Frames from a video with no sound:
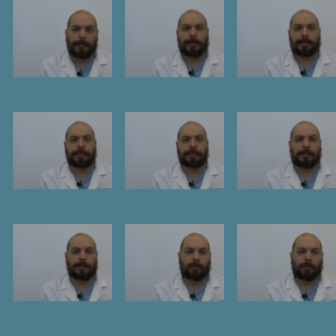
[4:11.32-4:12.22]
is
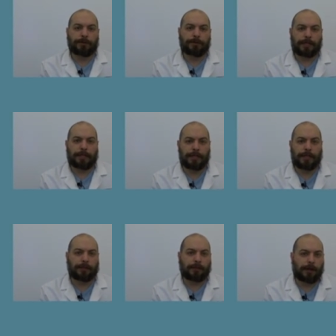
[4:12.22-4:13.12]
equal to the
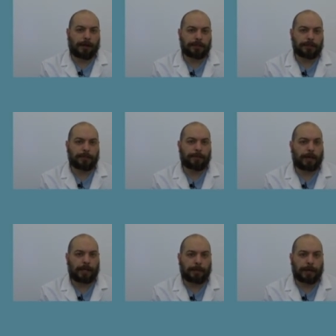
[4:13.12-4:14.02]
heat lost
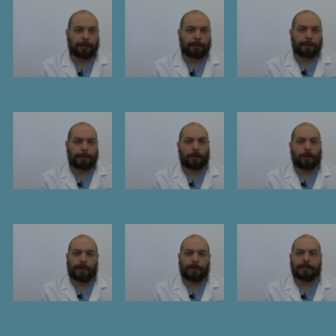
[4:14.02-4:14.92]
by the metal. A
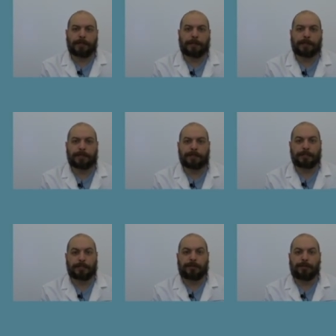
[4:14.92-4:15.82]
way of thinking about this is
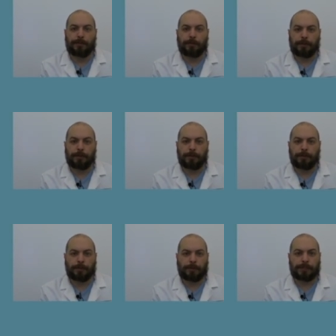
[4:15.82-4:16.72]
Q,
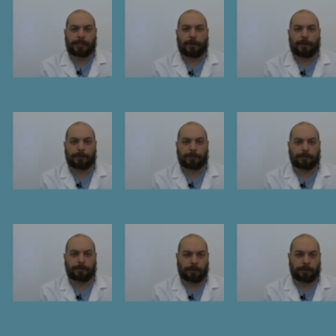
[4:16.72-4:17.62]
which is how we
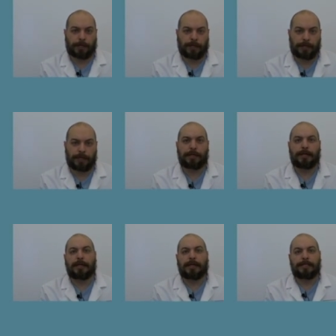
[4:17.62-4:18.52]
look at heat,
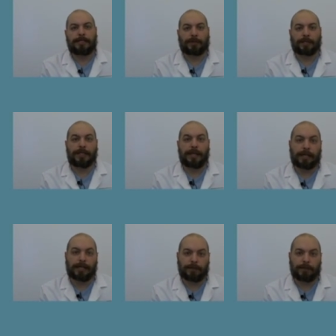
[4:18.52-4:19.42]
is equal to
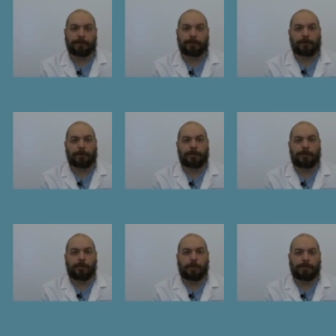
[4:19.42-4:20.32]
negative Q. So
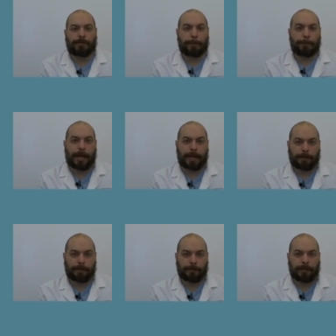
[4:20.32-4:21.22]
Q of the
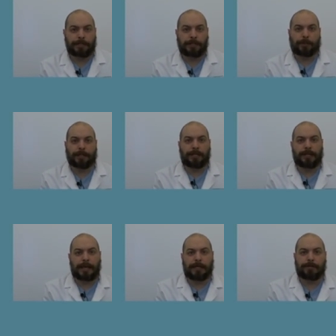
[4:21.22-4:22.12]
metal is equal to
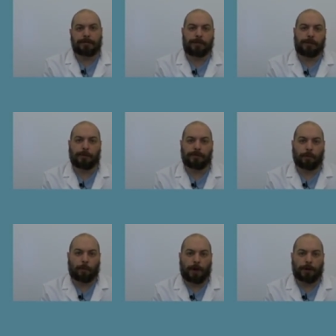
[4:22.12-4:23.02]
negative Q of the
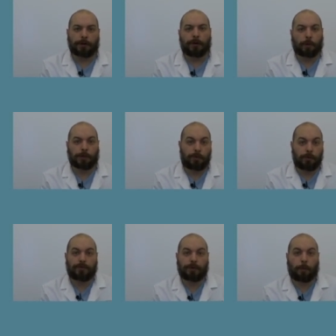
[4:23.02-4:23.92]
water, or Q
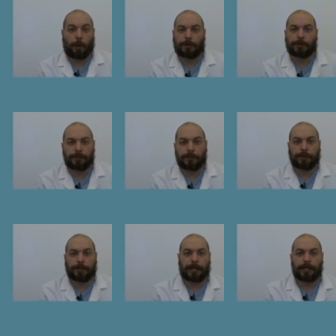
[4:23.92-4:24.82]
of the water is
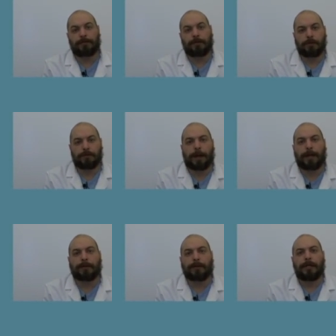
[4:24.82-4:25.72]
equal to negative Q of the metal.